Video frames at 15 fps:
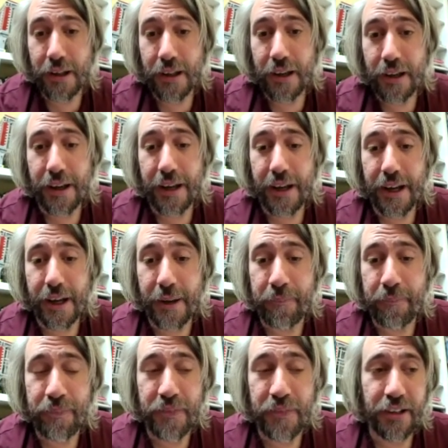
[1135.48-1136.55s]

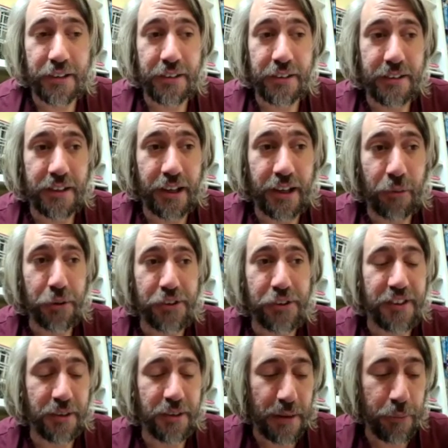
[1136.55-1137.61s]
um, and you know
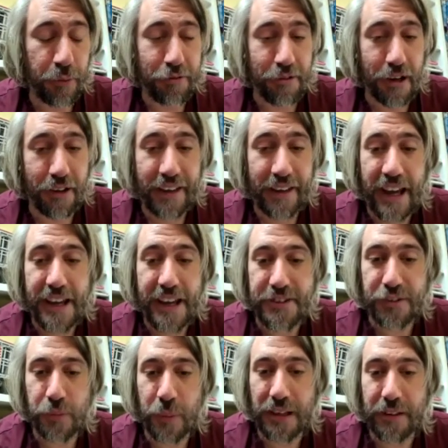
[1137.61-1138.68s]
autistic people throughout the
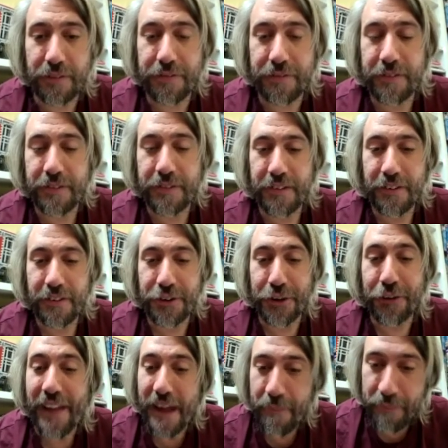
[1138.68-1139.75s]
ages will have
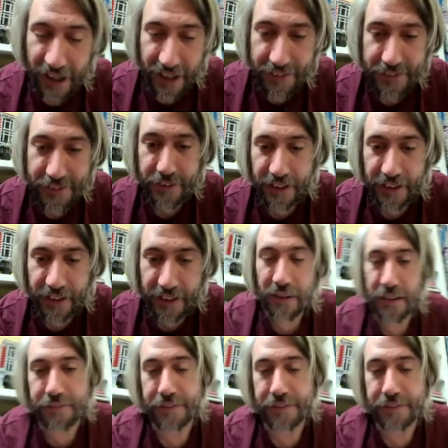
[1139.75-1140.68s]
done their best and they will have